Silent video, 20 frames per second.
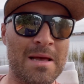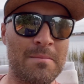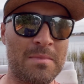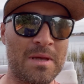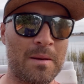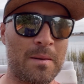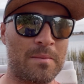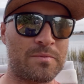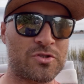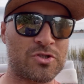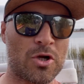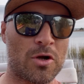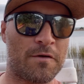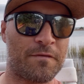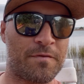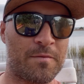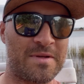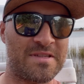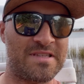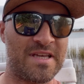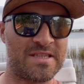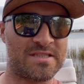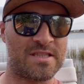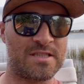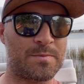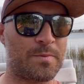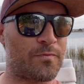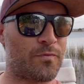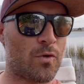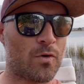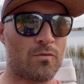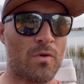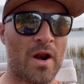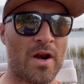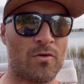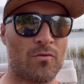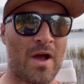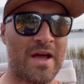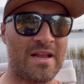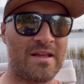Maybe observe from a distance before
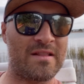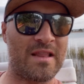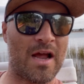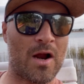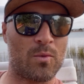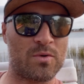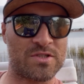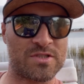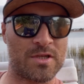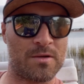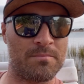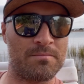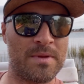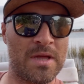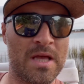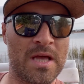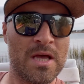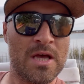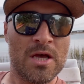running right in there with some